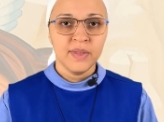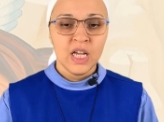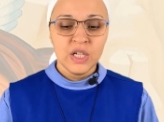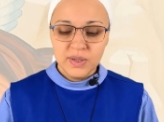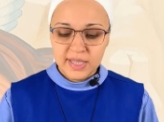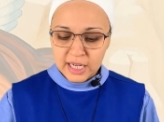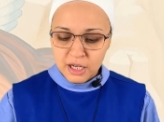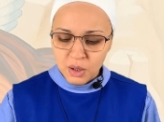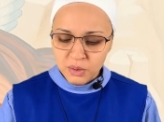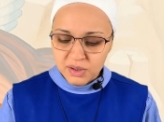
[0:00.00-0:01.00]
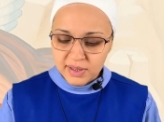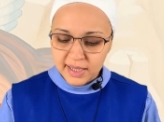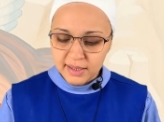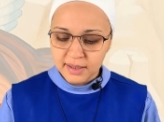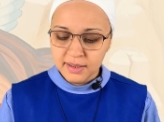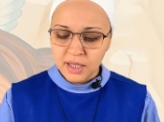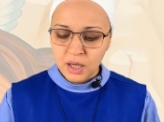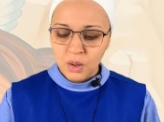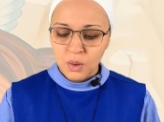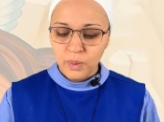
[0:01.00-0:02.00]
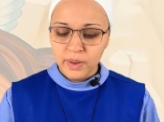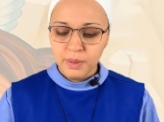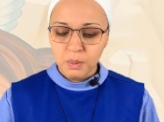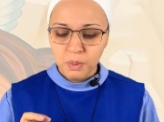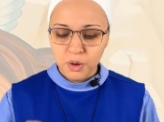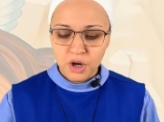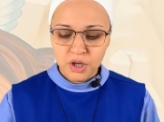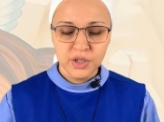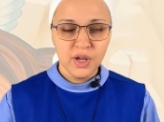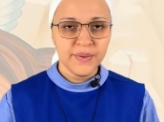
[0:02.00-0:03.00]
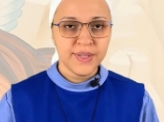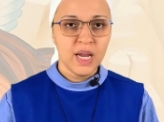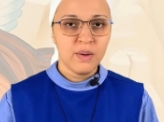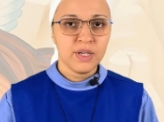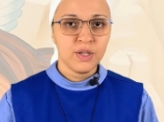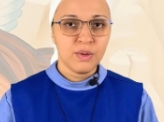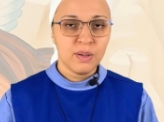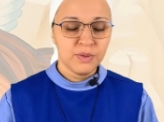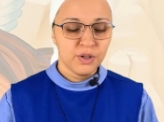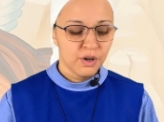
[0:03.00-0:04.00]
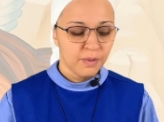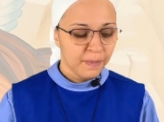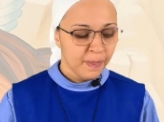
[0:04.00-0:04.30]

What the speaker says: To say no to Satan with the words of sacred scripture.